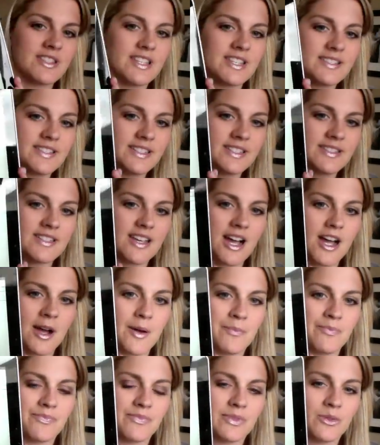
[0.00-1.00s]
This is
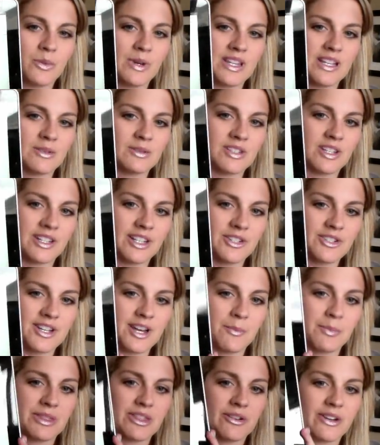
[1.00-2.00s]
the one that was on the
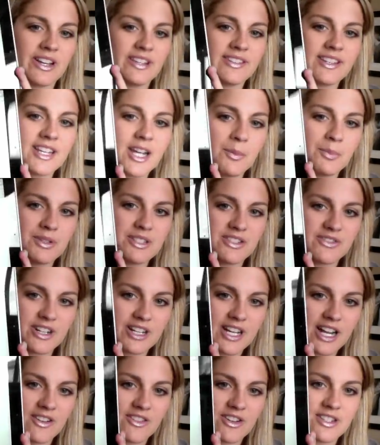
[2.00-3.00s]
internet, but there is a couple different
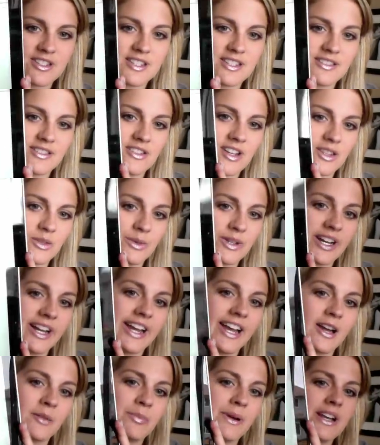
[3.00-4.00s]
covers. This is not the one I
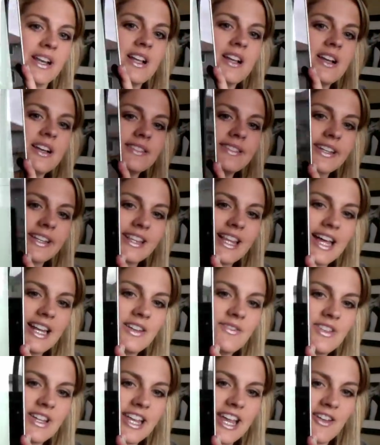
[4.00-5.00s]
had, but it's The Clan
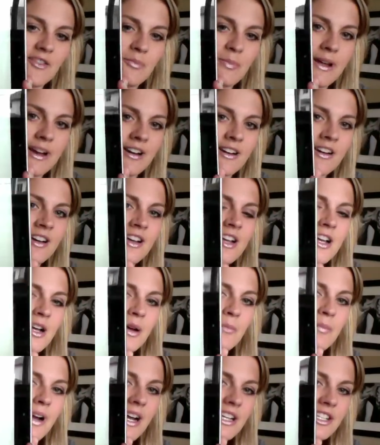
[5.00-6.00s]
of the Cave Bear
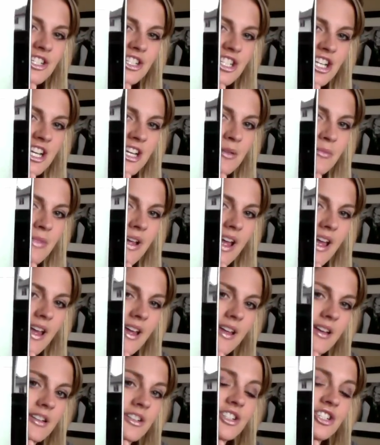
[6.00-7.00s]
by Jean
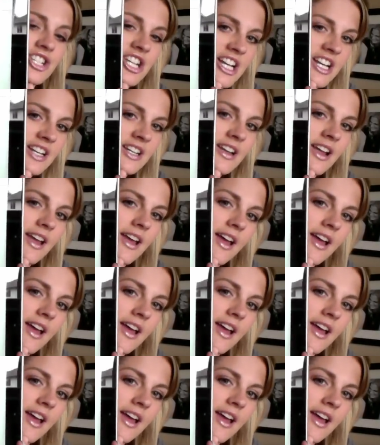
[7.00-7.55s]
M.